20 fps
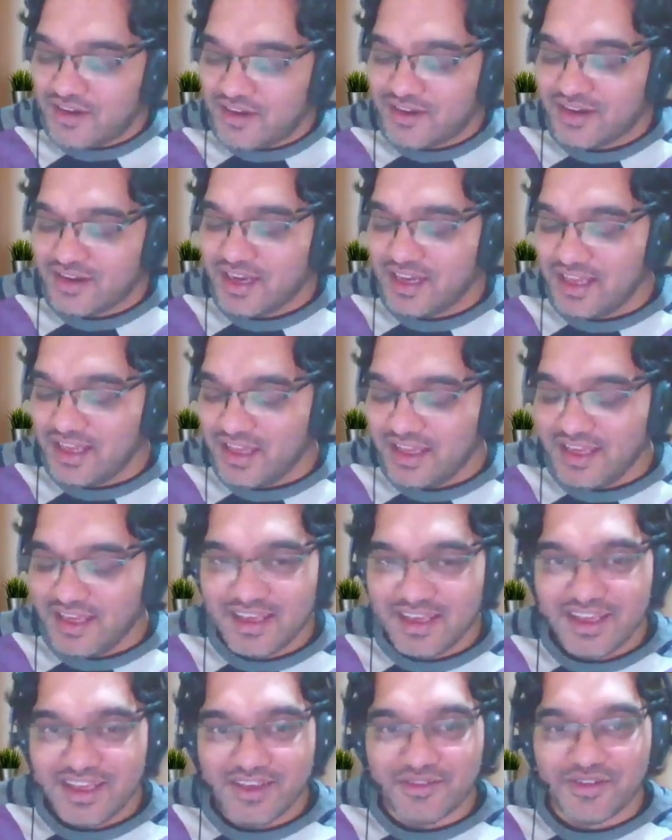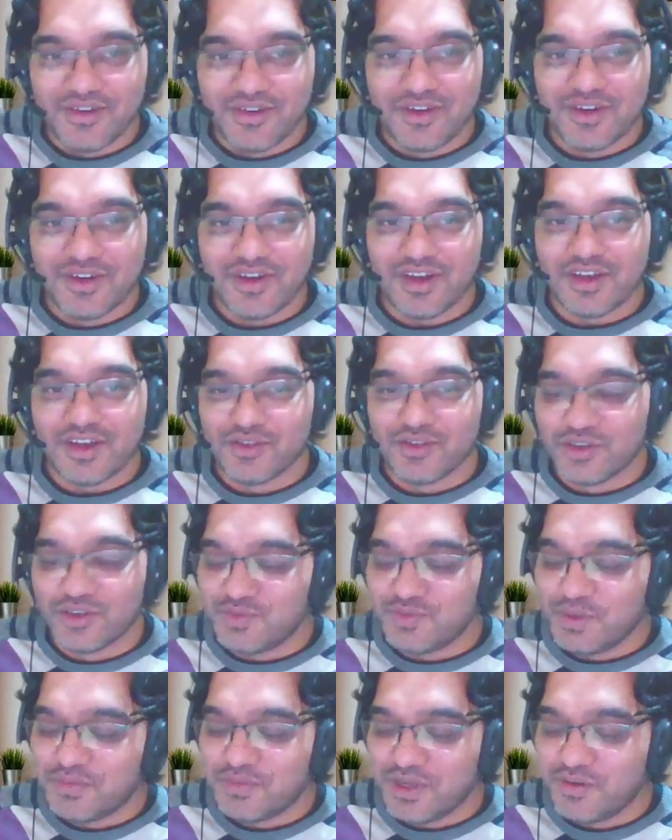or any
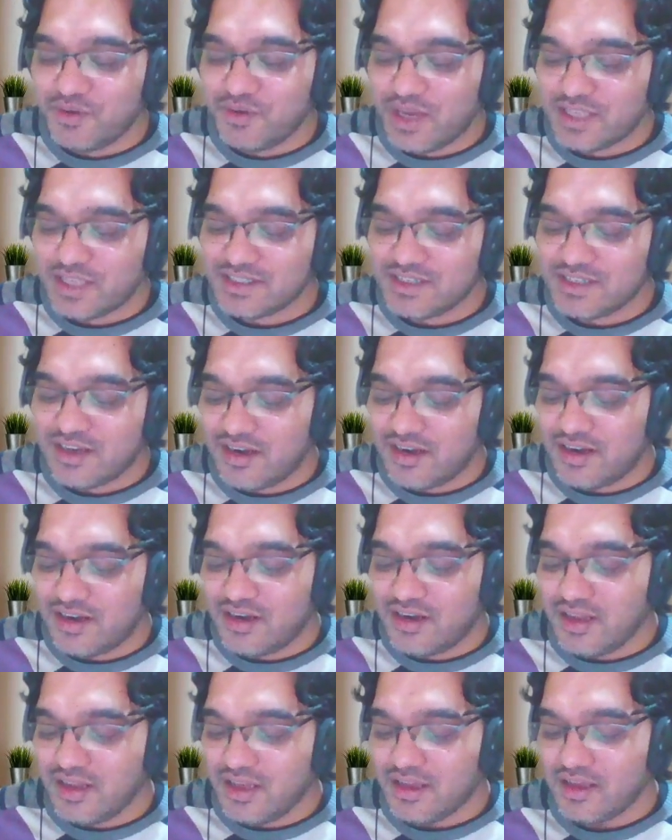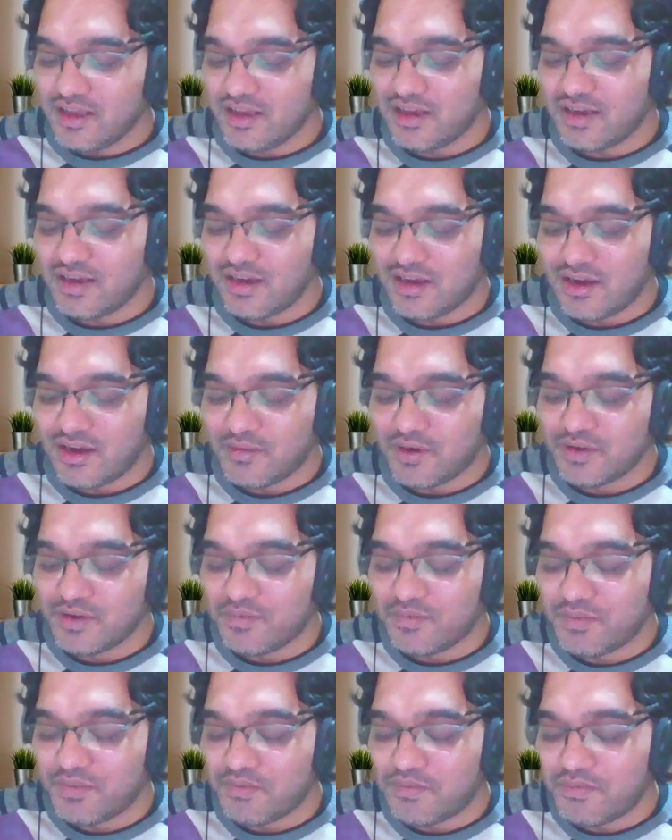those people who hasn't heard about
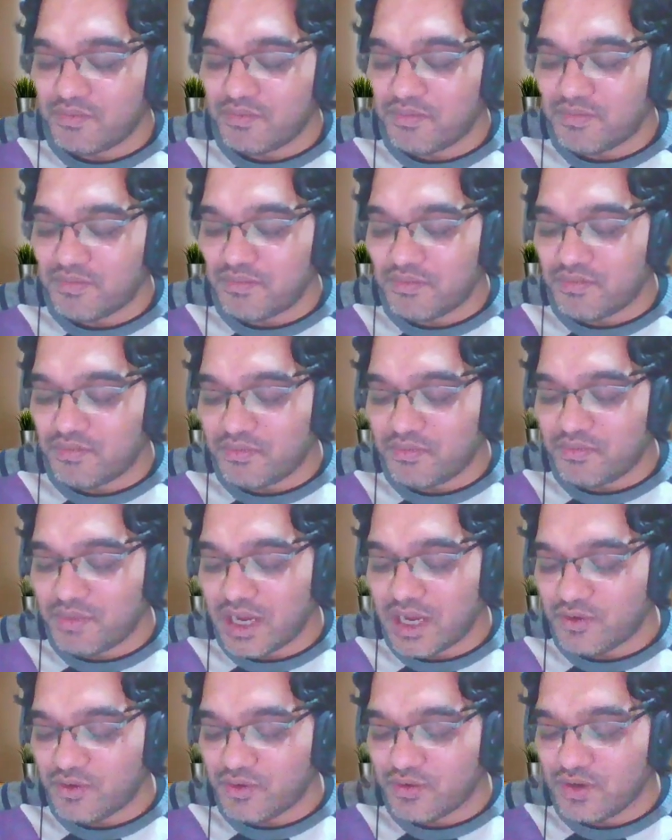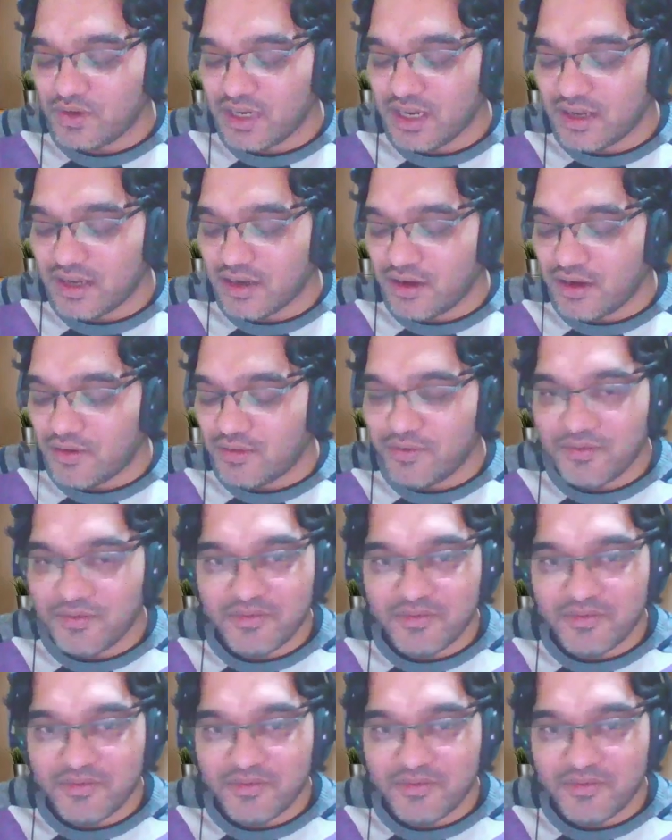Pato till now.